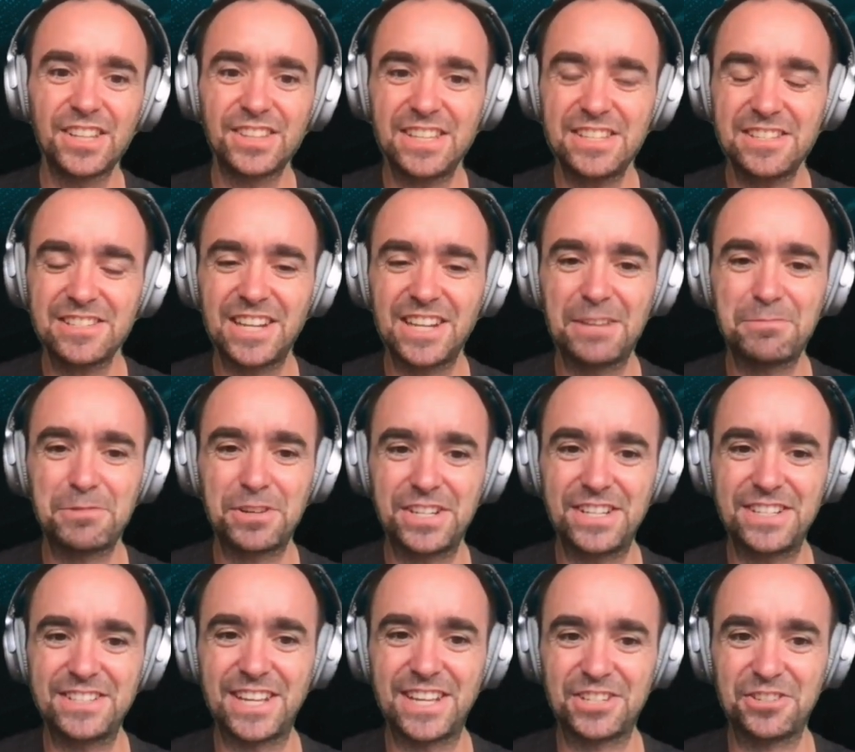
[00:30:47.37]
This
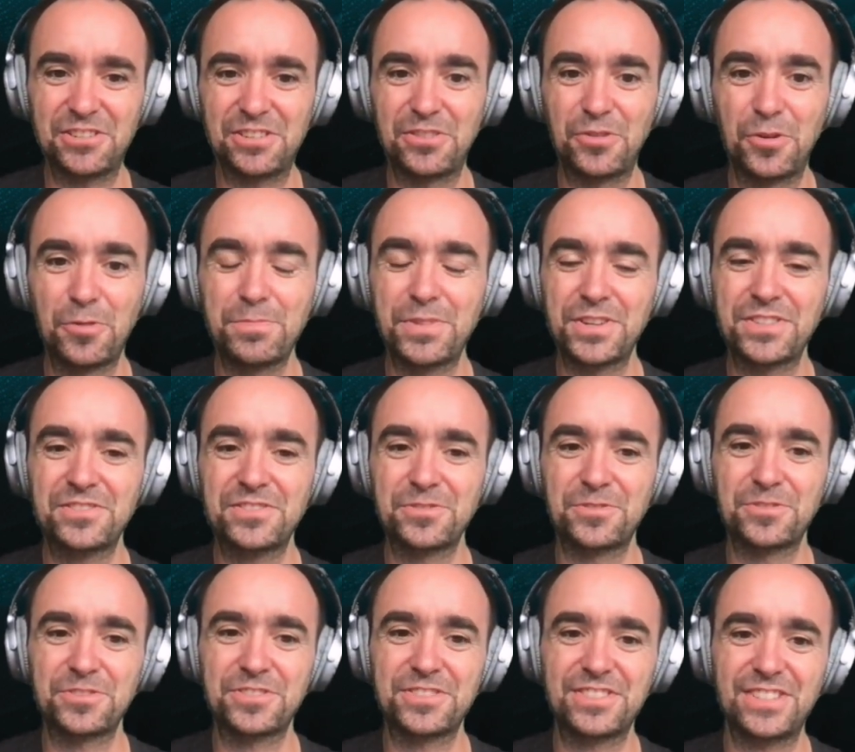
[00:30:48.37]
library is actually open
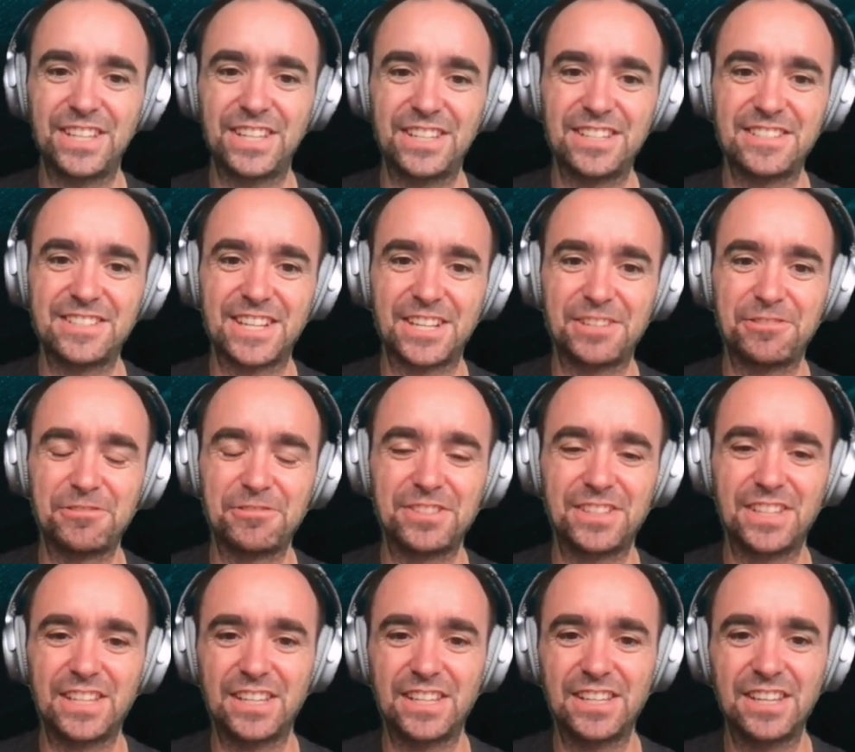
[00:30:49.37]
source in the
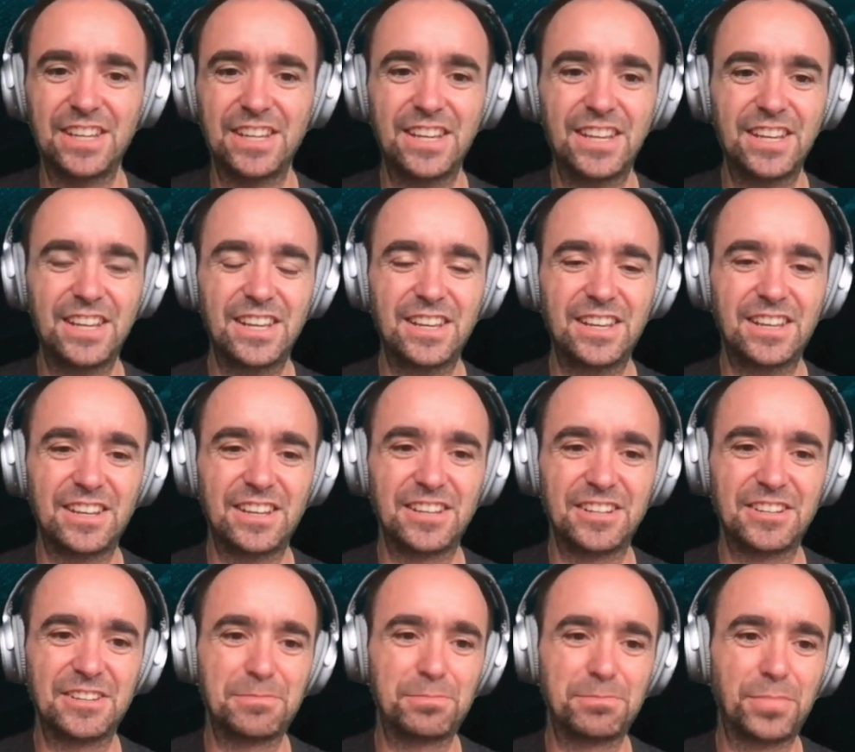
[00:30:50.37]
security
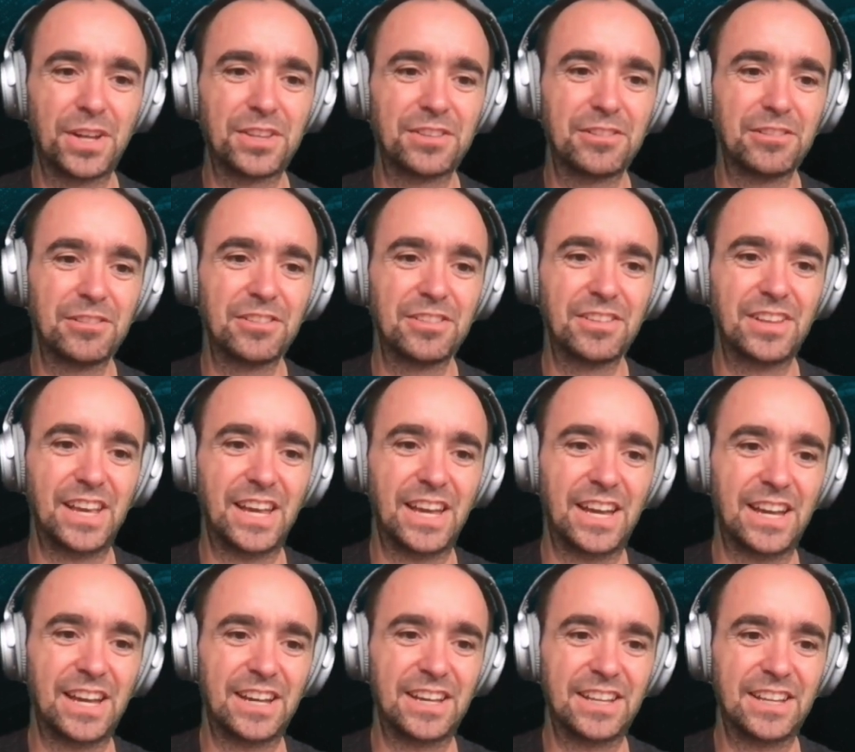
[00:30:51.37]
bundle,
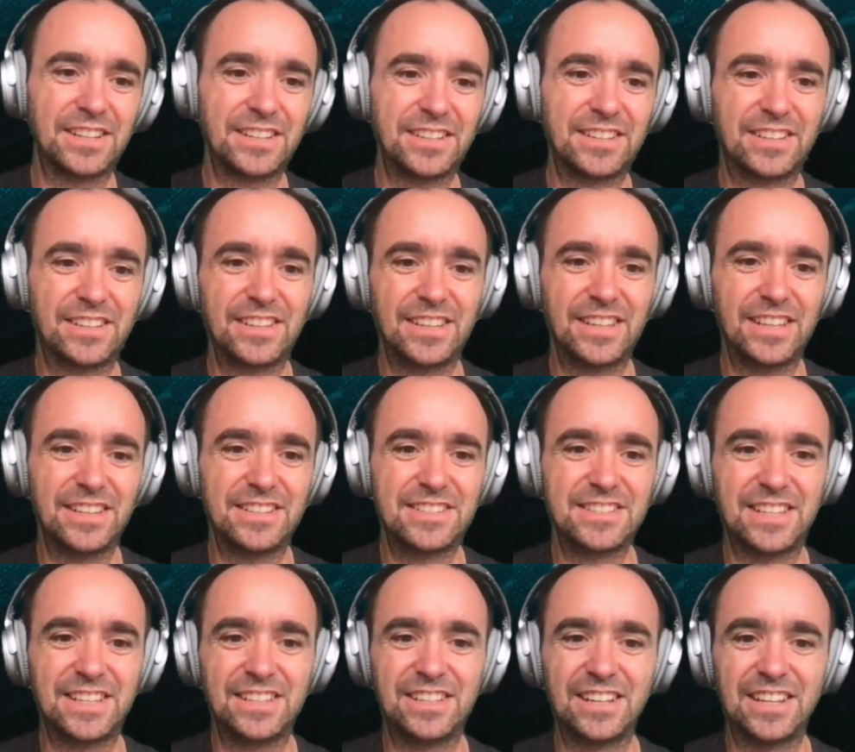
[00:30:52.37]
and
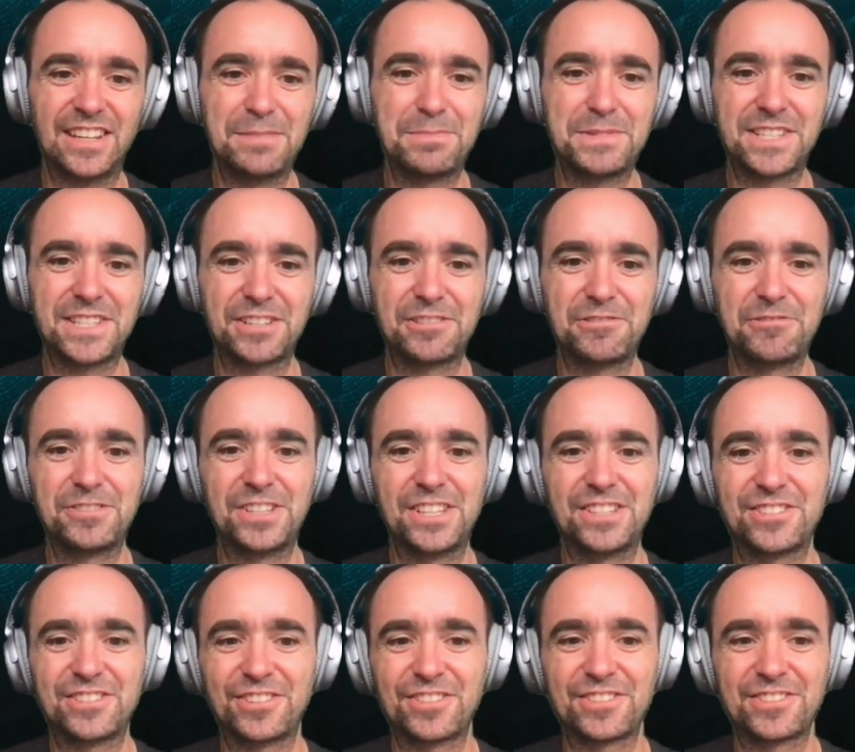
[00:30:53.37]
it's in the
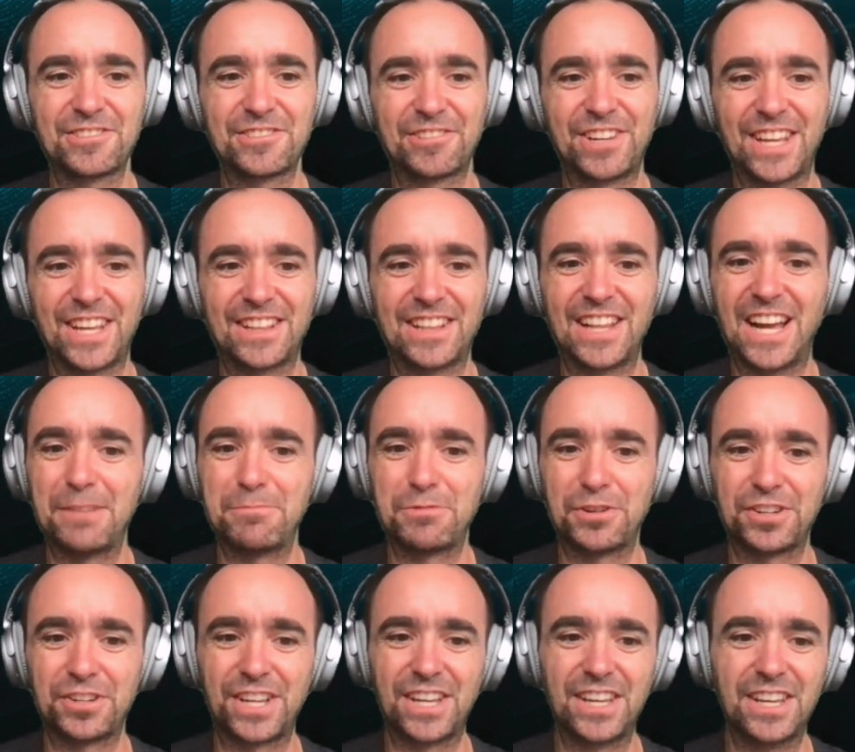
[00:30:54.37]
libsecurity translocate
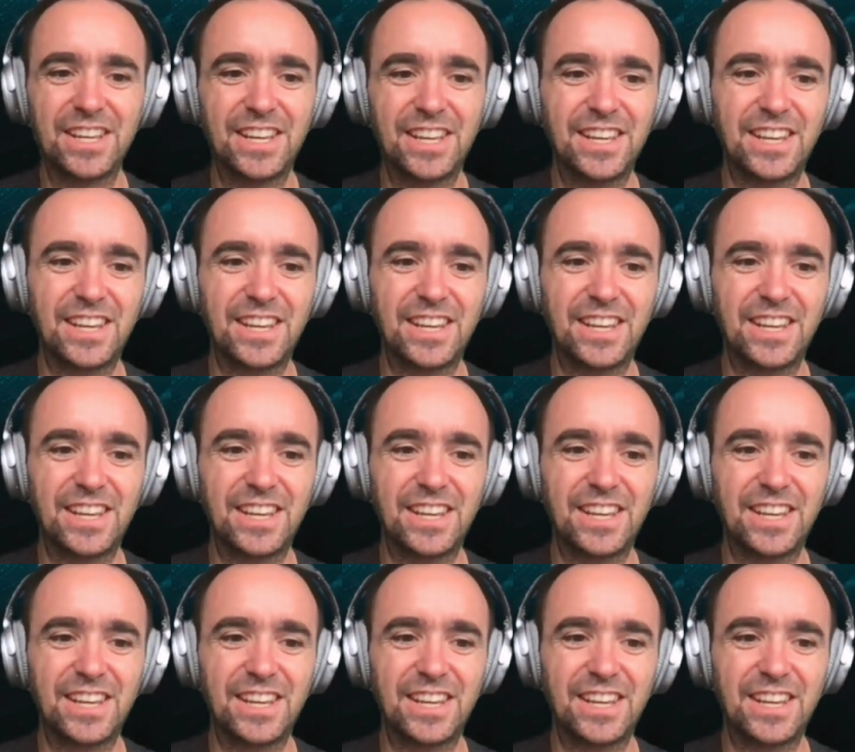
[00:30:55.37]
library.